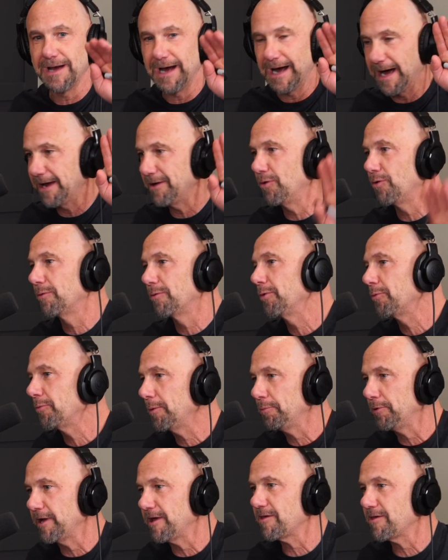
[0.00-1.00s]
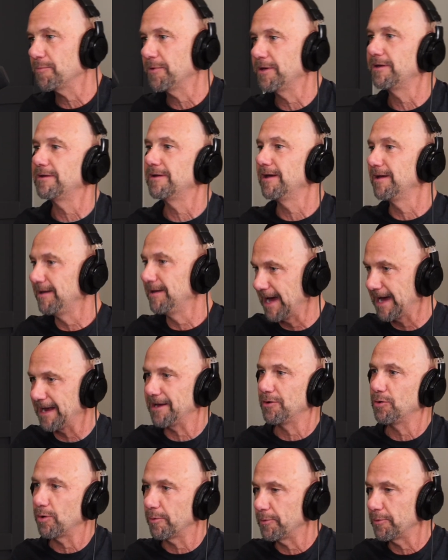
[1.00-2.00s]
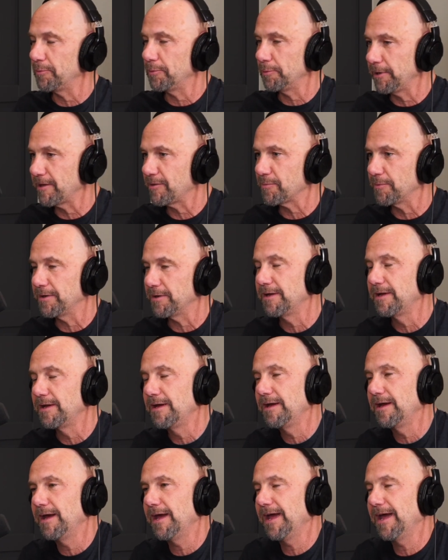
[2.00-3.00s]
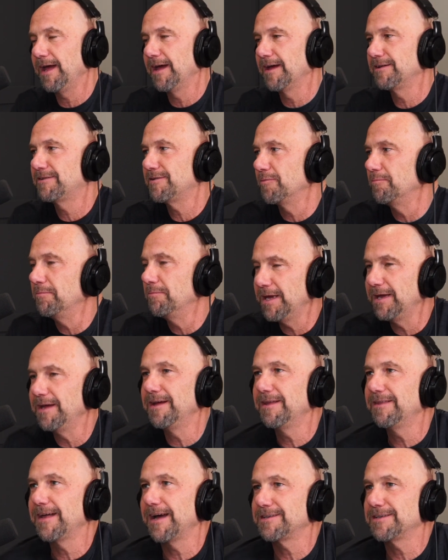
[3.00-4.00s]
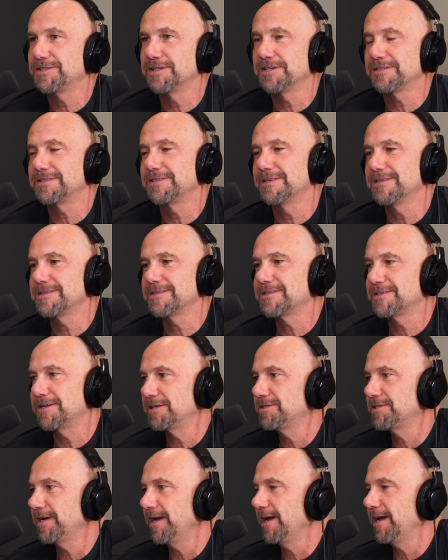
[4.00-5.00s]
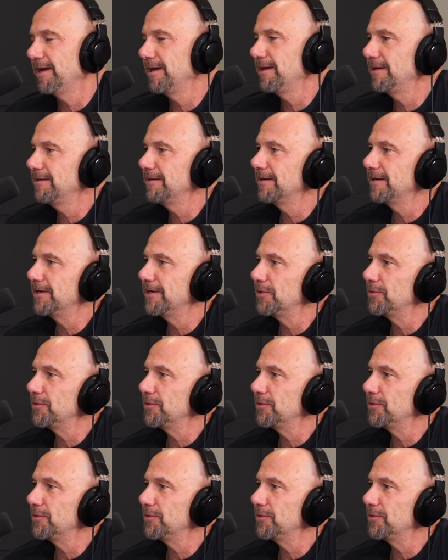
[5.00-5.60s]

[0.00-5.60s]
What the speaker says: on hormone replacement, not on hormone replacement. And to me, that just is such a